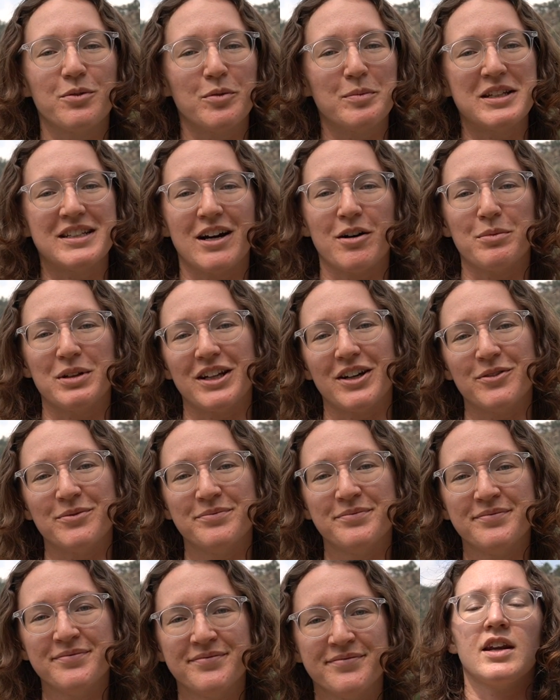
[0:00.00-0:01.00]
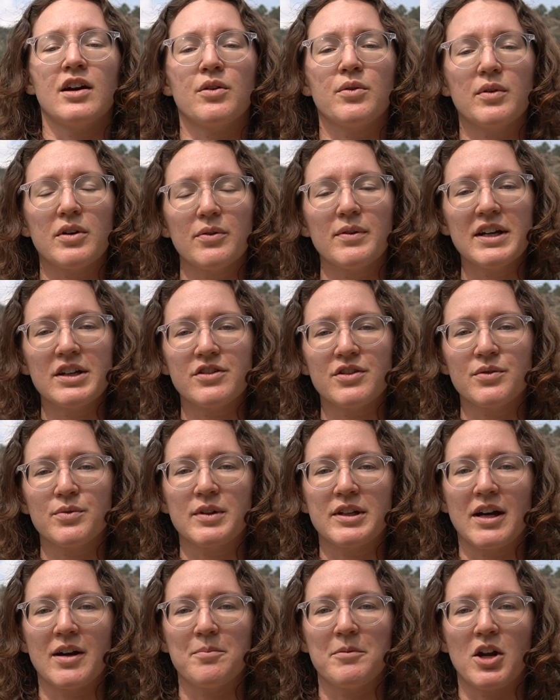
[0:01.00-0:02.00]
will be down below. Now, what do I do
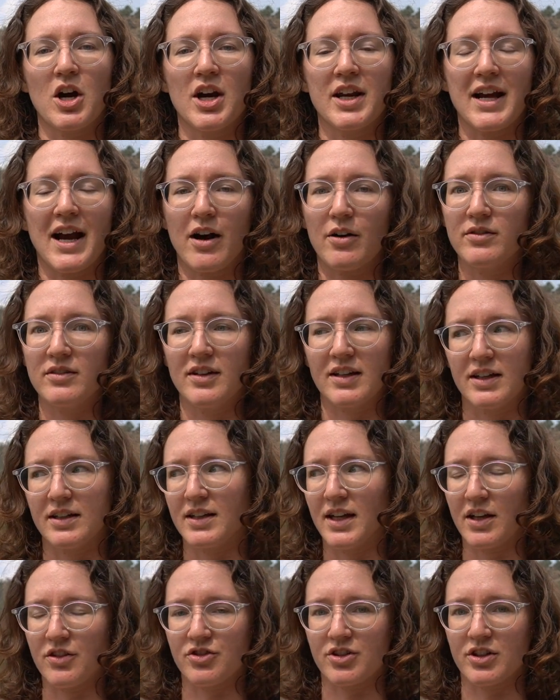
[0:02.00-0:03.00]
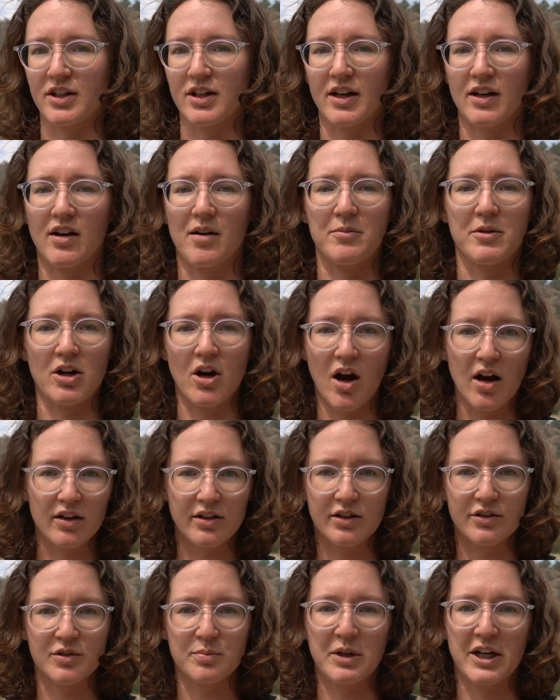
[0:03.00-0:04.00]
when I'm not out in nature and I'm not
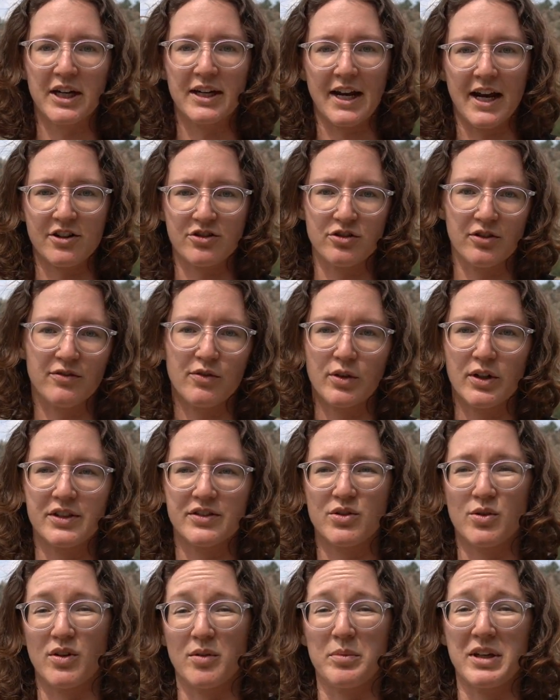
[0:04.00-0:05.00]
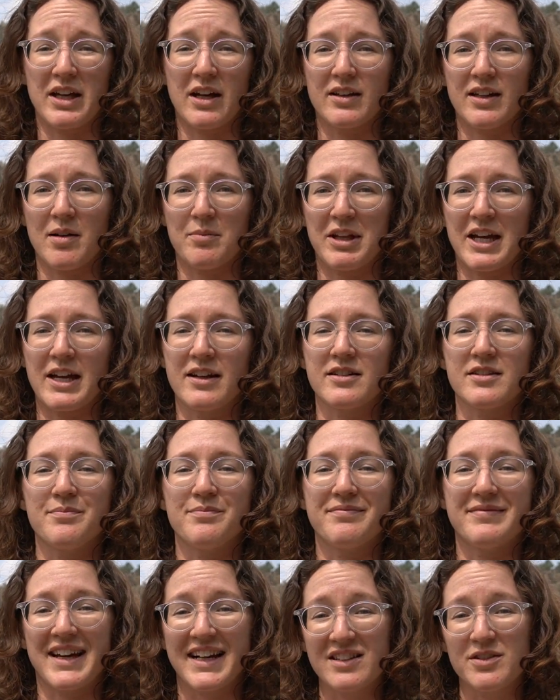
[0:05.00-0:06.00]
close by a national forest or BLM land?
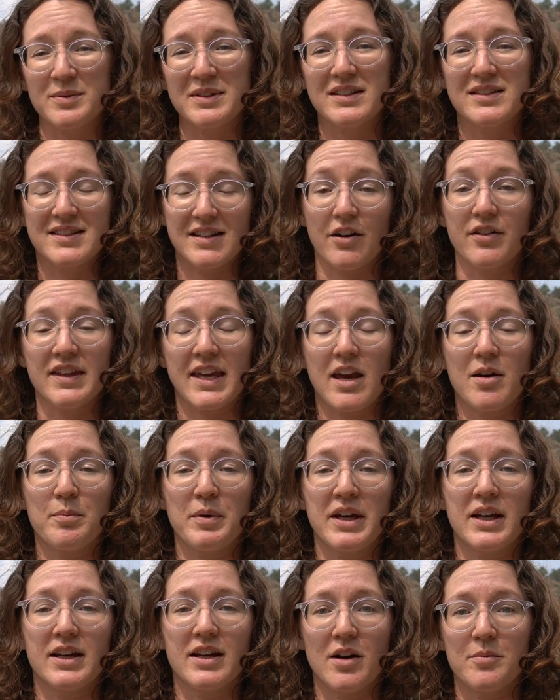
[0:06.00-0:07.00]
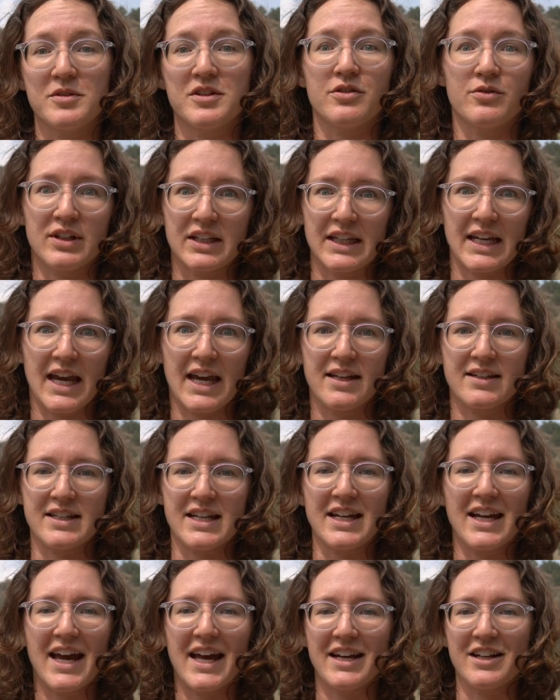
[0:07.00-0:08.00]
That's when stealth camping comes in really
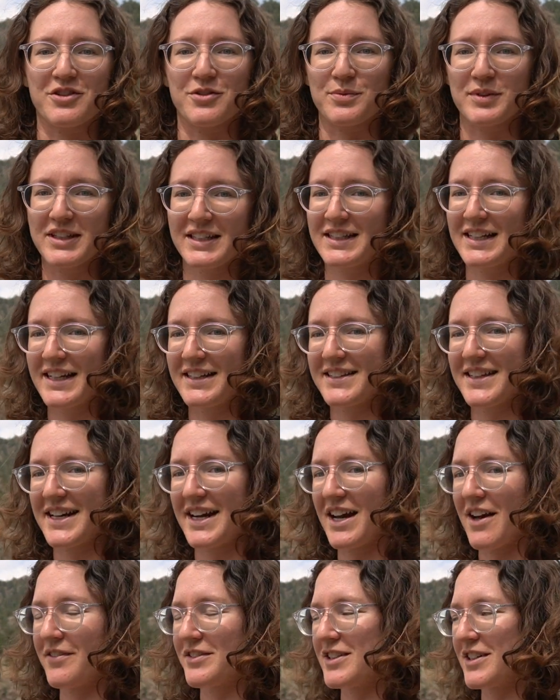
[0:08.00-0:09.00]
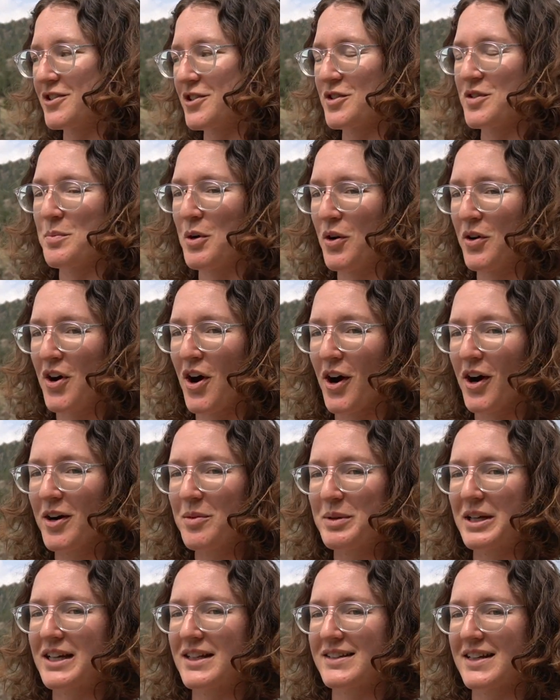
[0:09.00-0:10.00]
handy. And it's really nice that I have such a small car
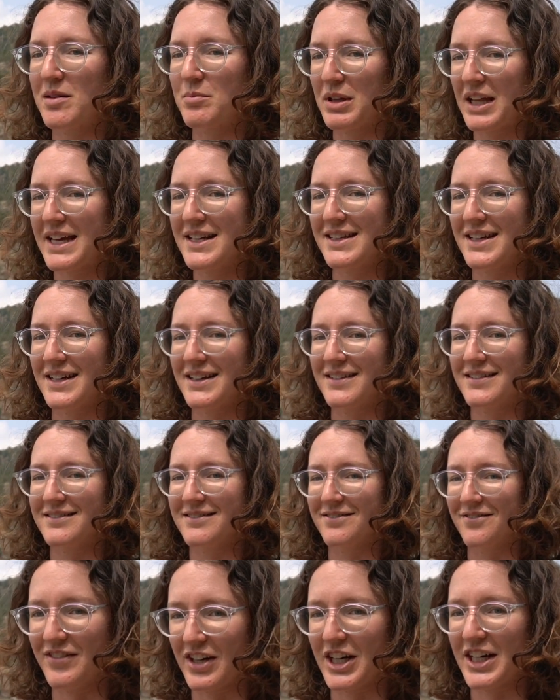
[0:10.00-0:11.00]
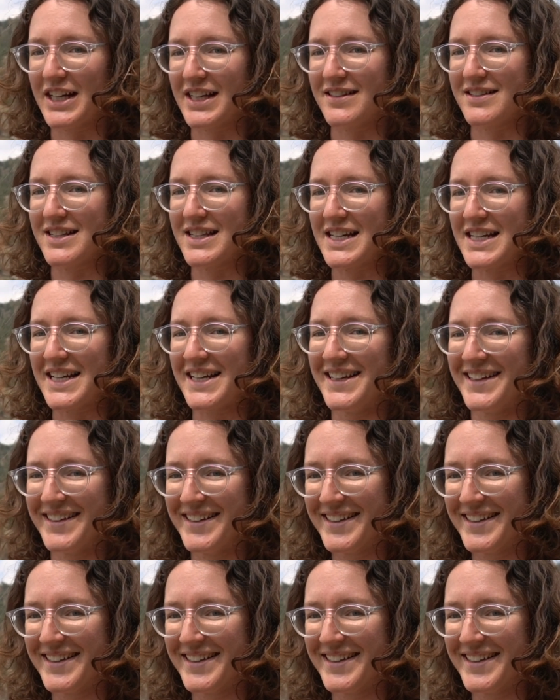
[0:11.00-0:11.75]
because I blend in very easily.